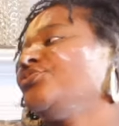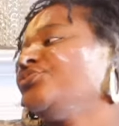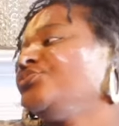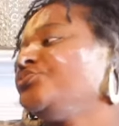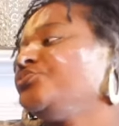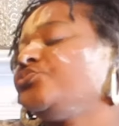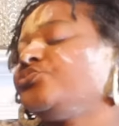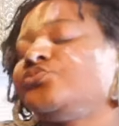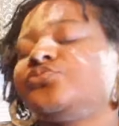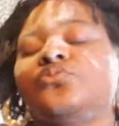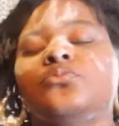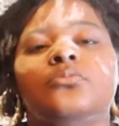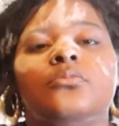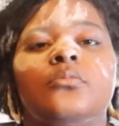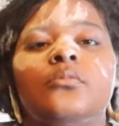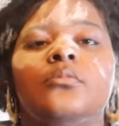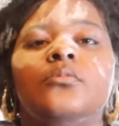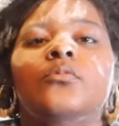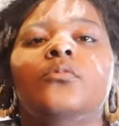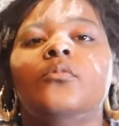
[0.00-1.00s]

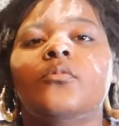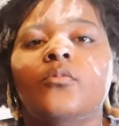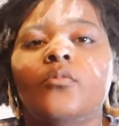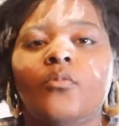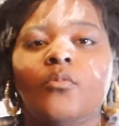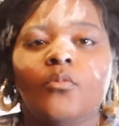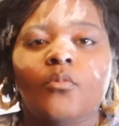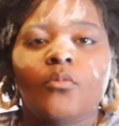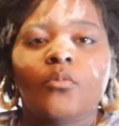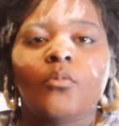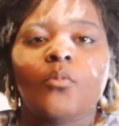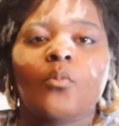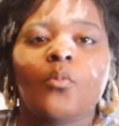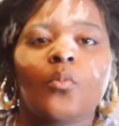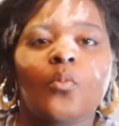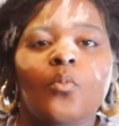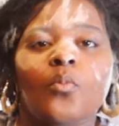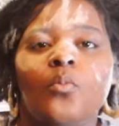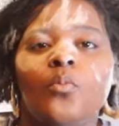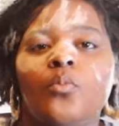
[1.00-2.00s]

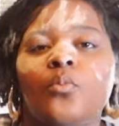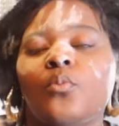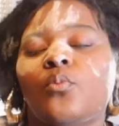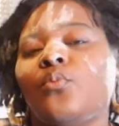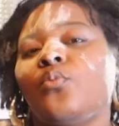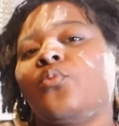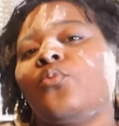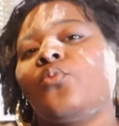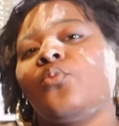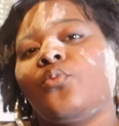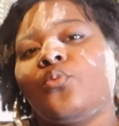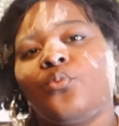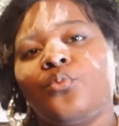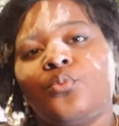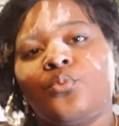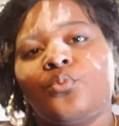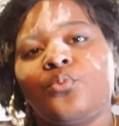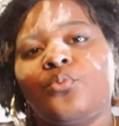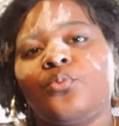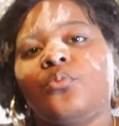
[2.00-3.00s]

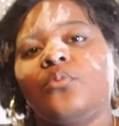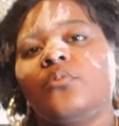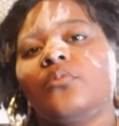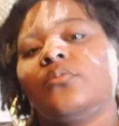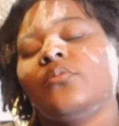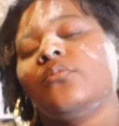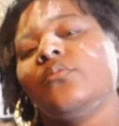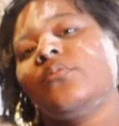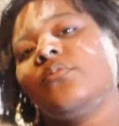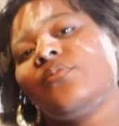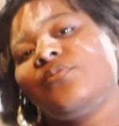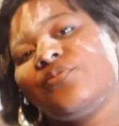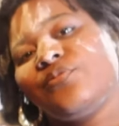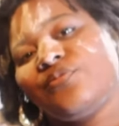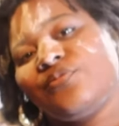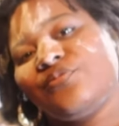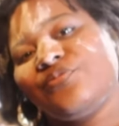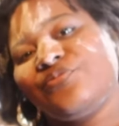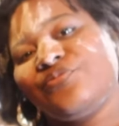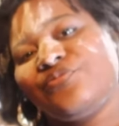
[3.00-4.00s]

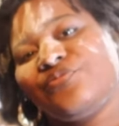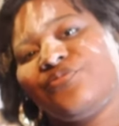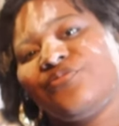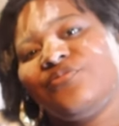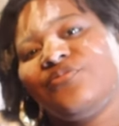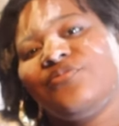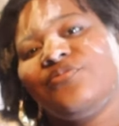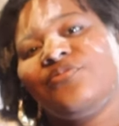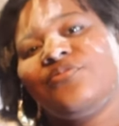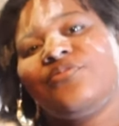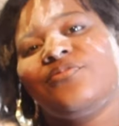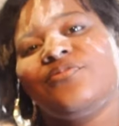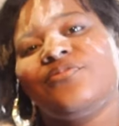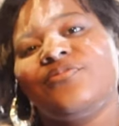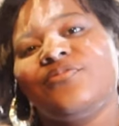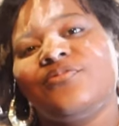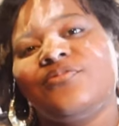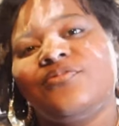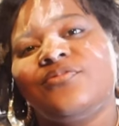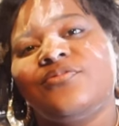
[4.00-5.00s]

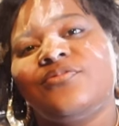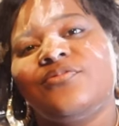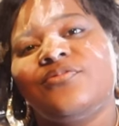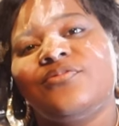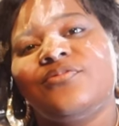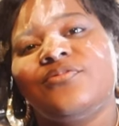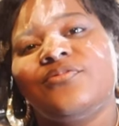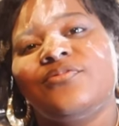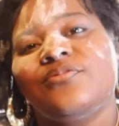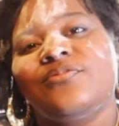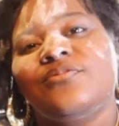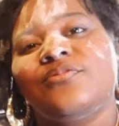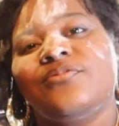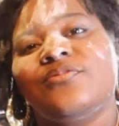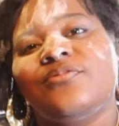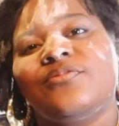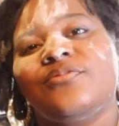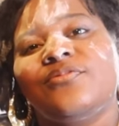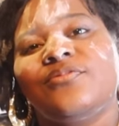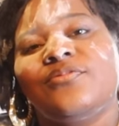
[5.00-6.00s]

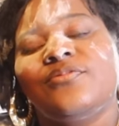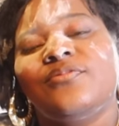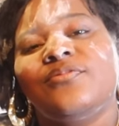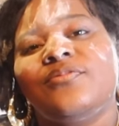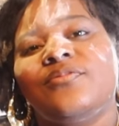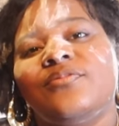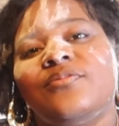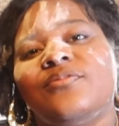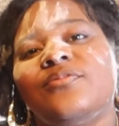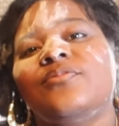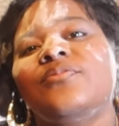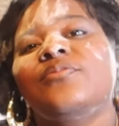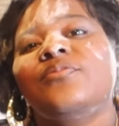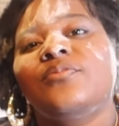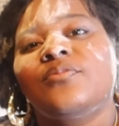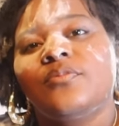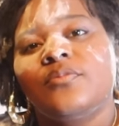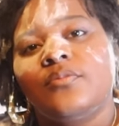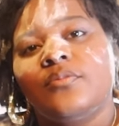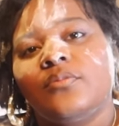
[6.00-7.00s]

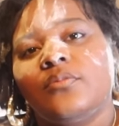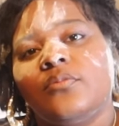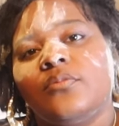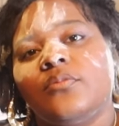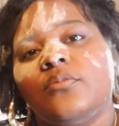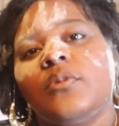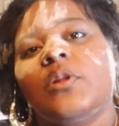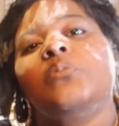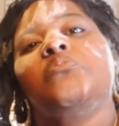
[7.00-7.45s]
The person shown says nothing.